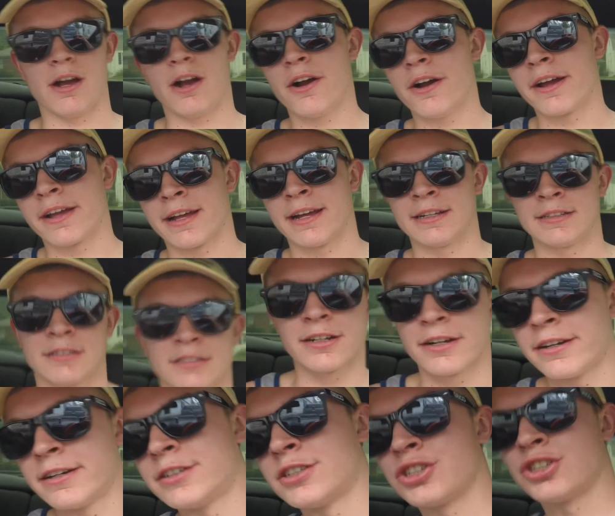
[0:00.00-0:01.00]
Alright guys,
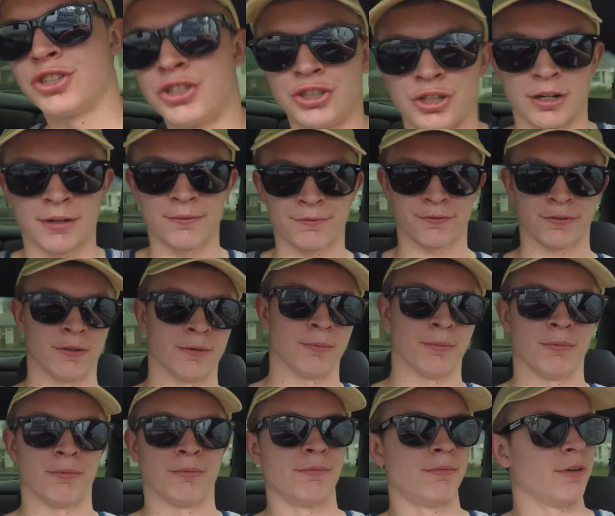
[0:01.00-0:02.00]
sorry to just jump
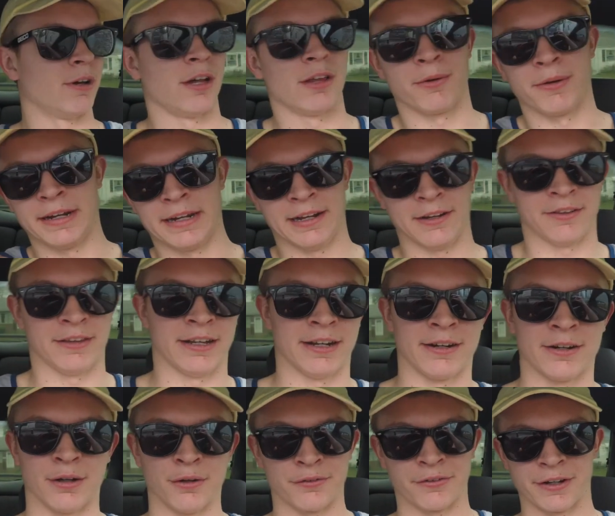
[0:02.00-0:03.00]
from all the way down
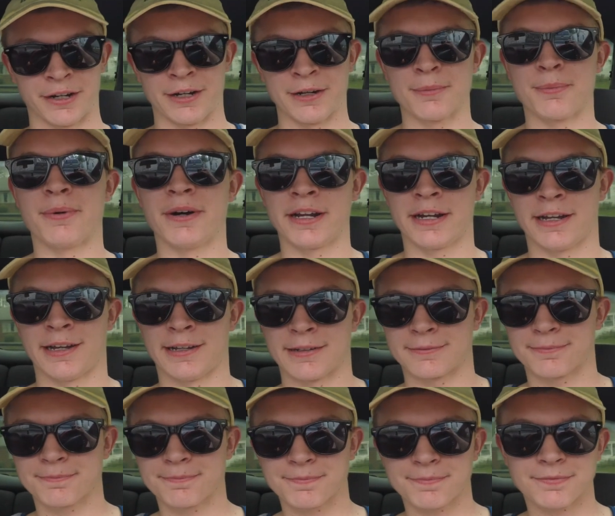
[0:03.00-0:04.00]
there to over here,
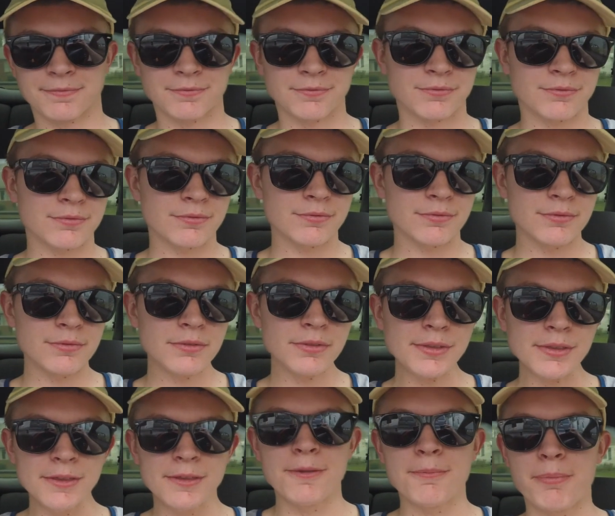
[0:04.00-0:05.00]
but
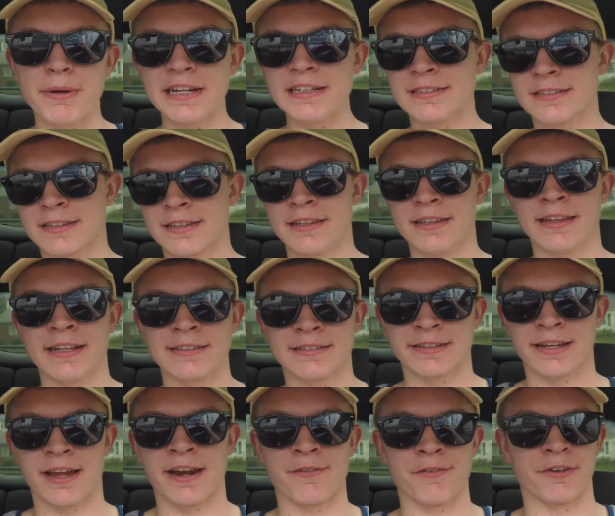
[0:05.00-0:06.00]
basically that's
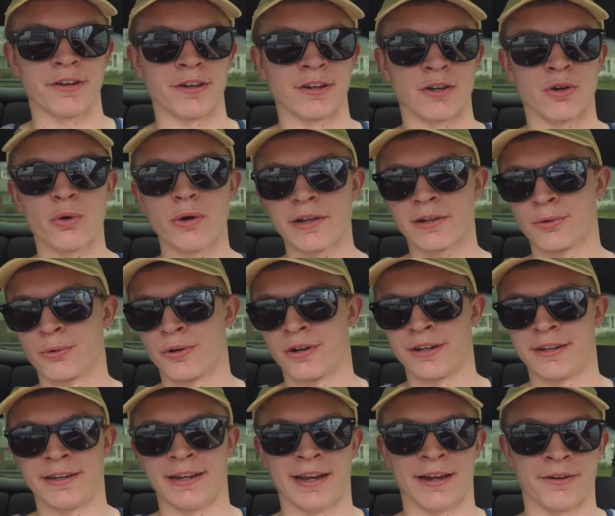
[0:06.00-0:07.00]
kind of a quick
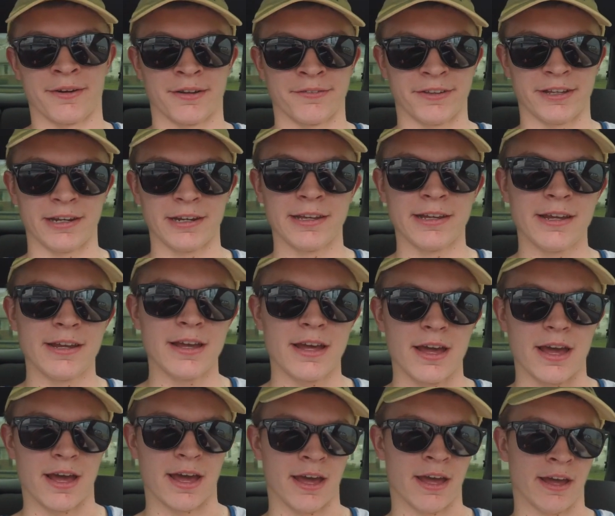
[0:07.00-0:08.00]
rundown of it.
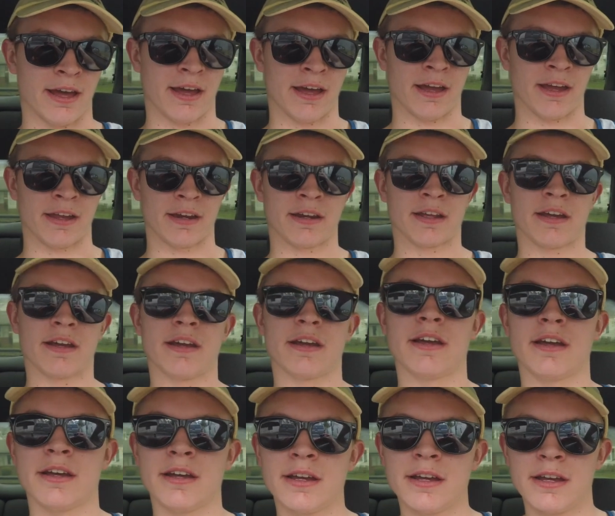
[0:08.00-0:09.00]
And
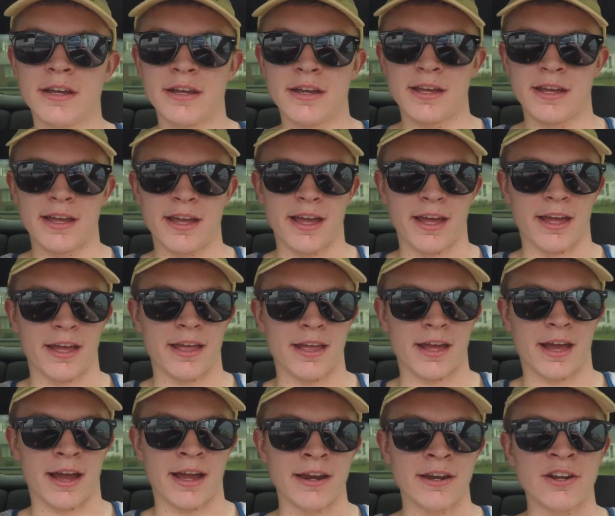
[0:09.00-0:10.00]

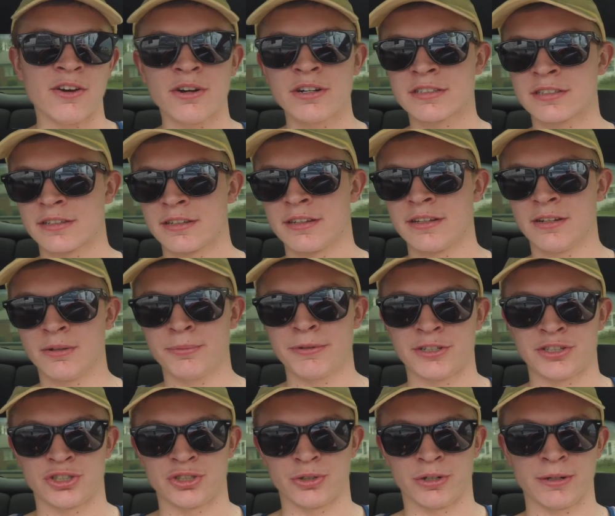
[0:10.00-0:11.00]
I know it's a little
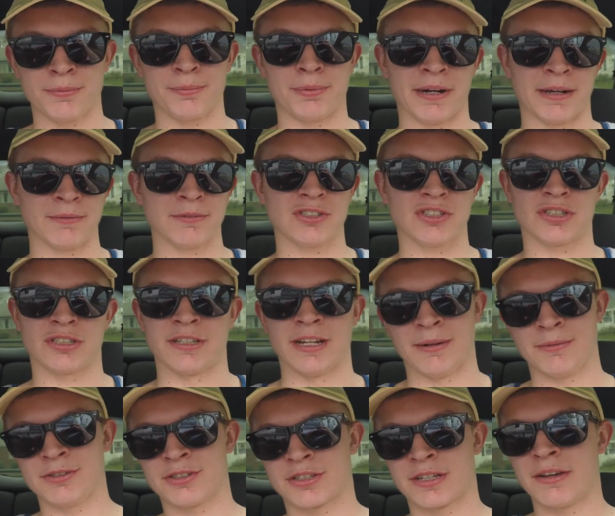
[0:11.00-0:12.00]
bit short, but I'm
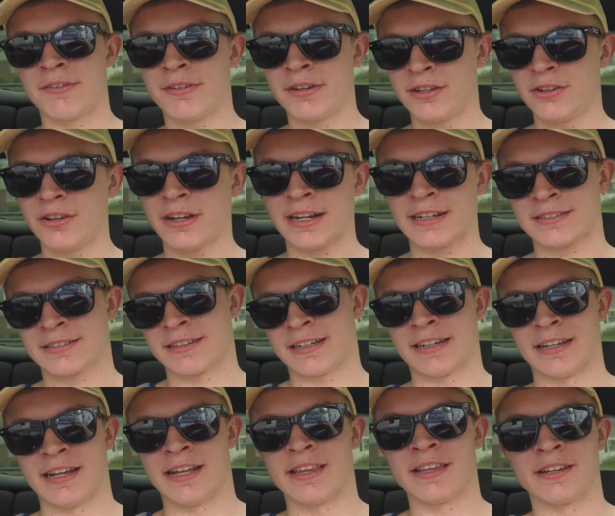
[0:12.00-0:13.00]
just giving you guys
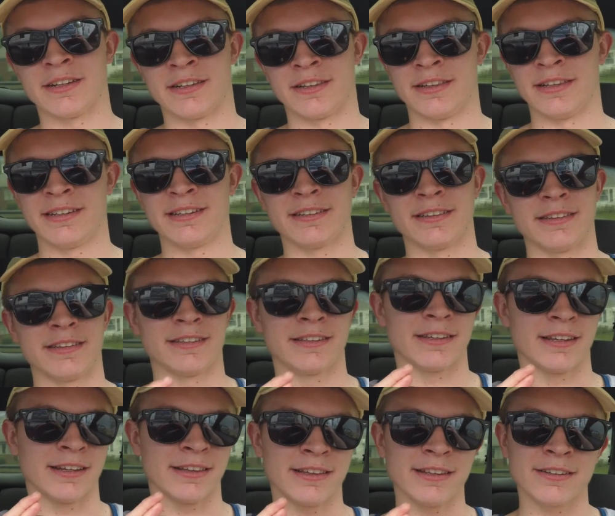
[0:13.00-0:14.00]
like a
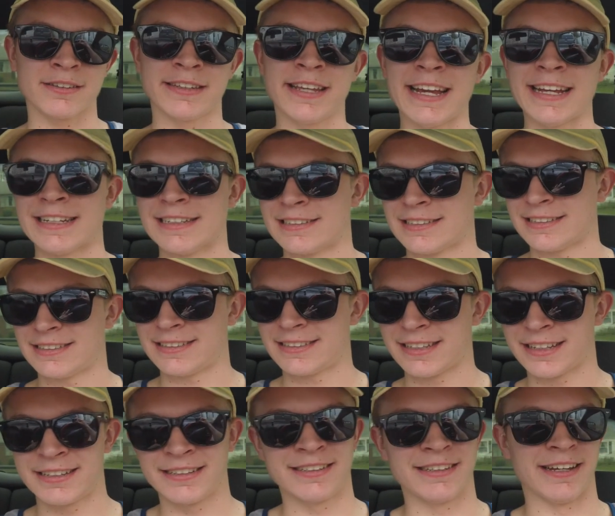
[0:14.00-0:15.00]
little taste.
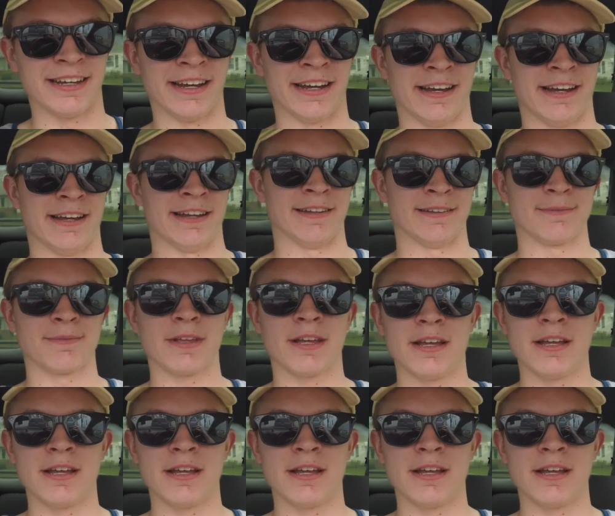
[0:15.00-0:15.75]
So